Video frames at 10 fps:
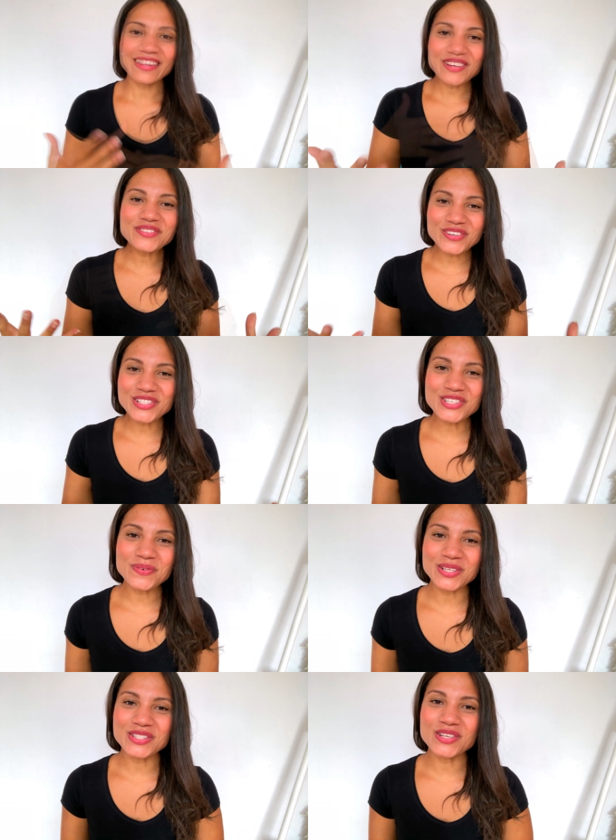Now, of course, you
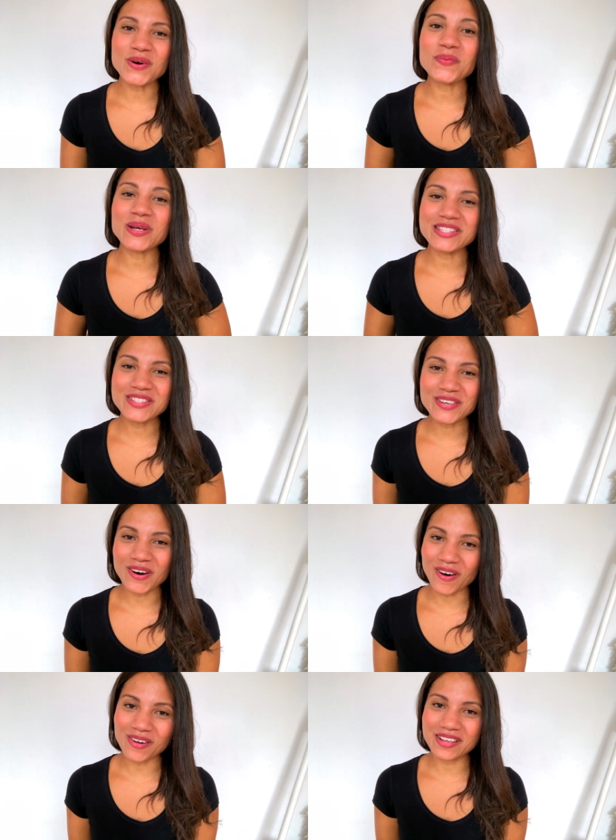want to know when to
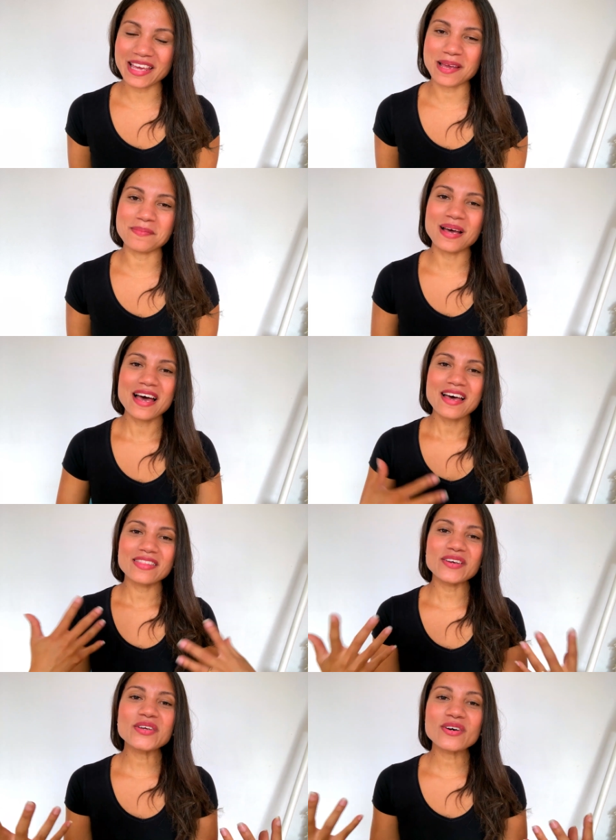call him.
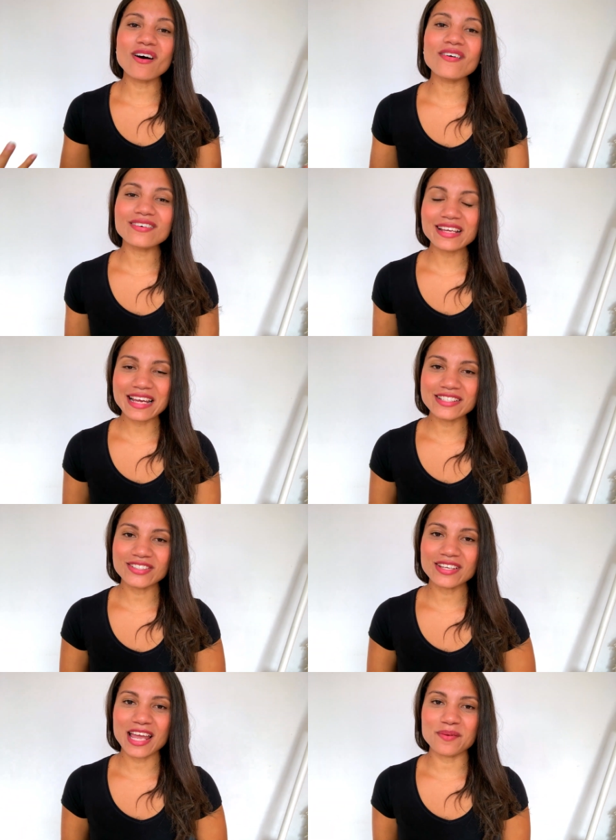Now, you call
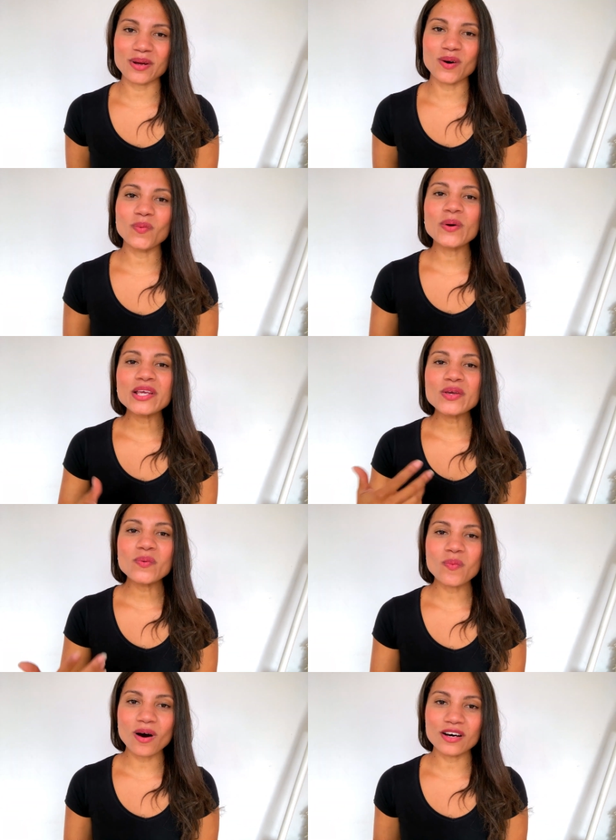Archangel Gabriel when you
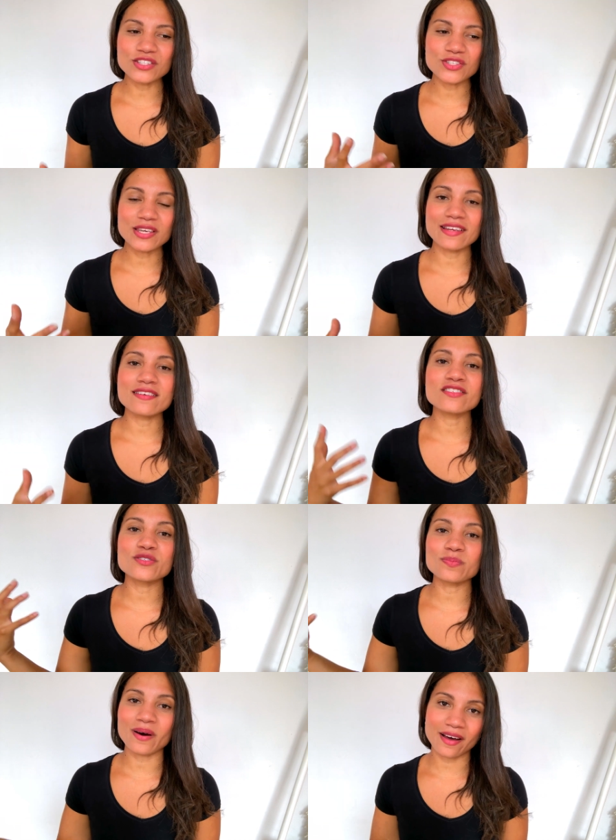want to get
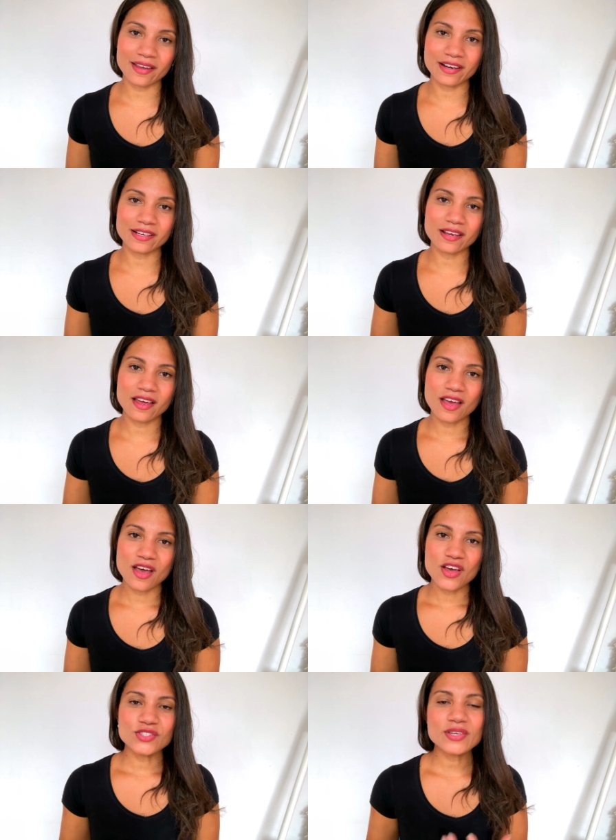inspired,
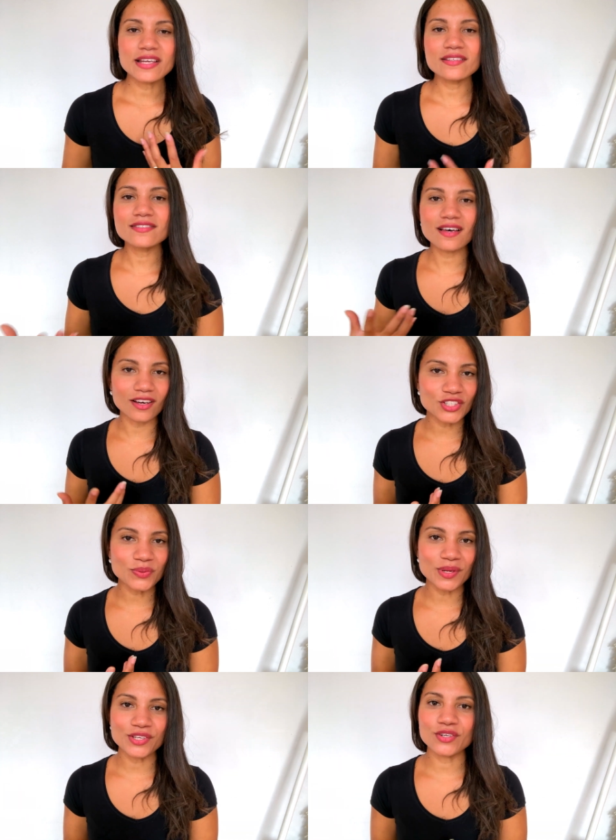to get in
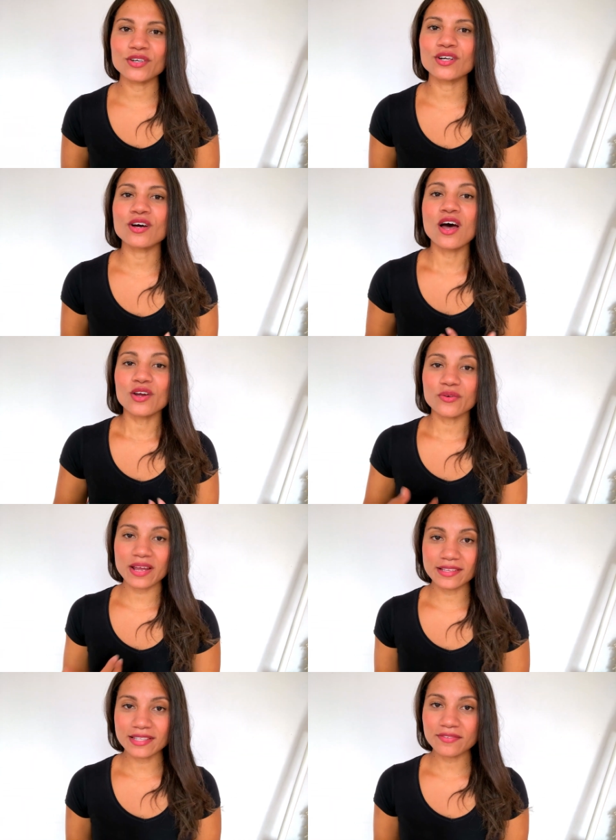touch with your
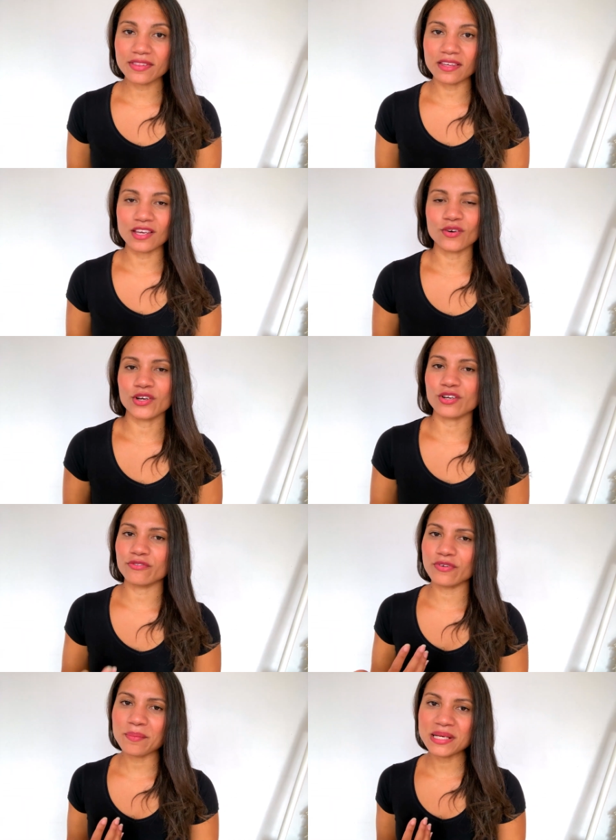creativity or your
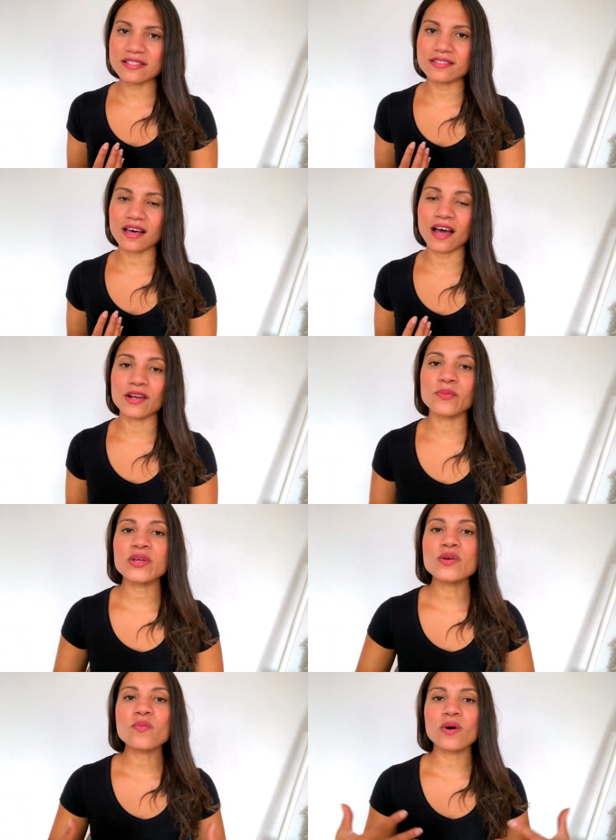feminine side,
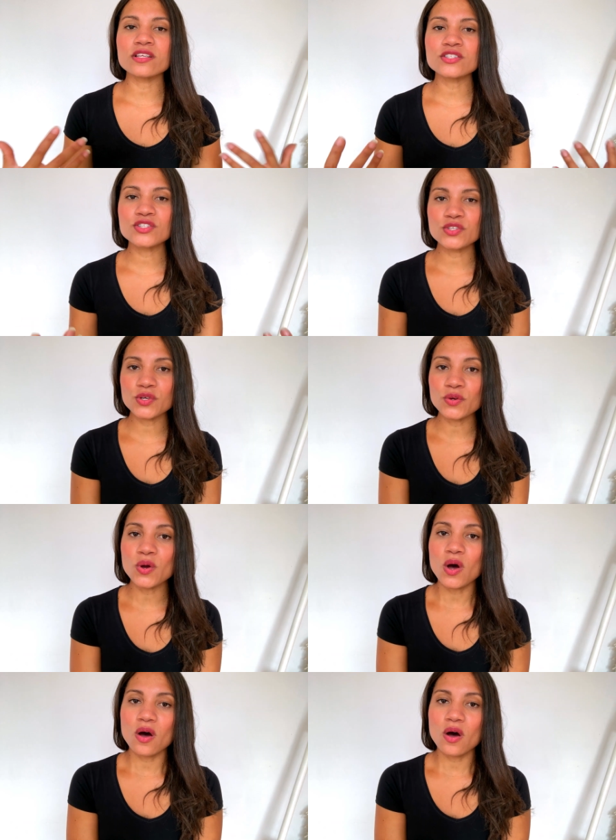when you want to